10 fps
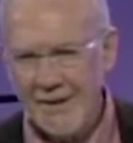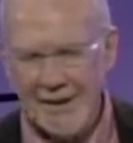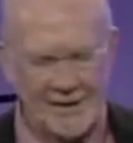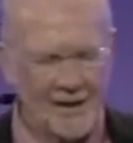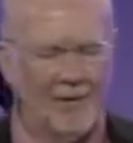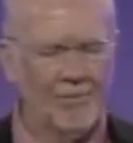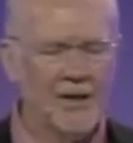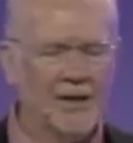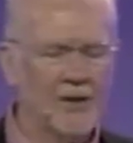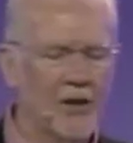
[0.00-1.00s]
His
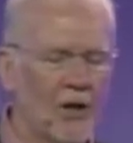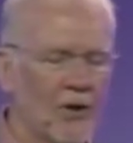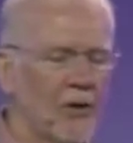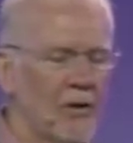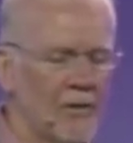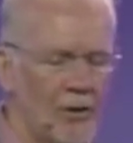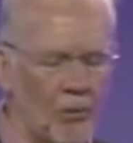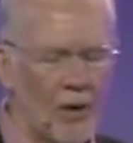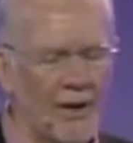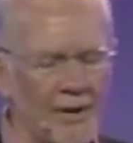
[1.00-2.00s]
company's gone all over the
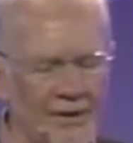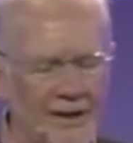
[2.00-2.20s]
world.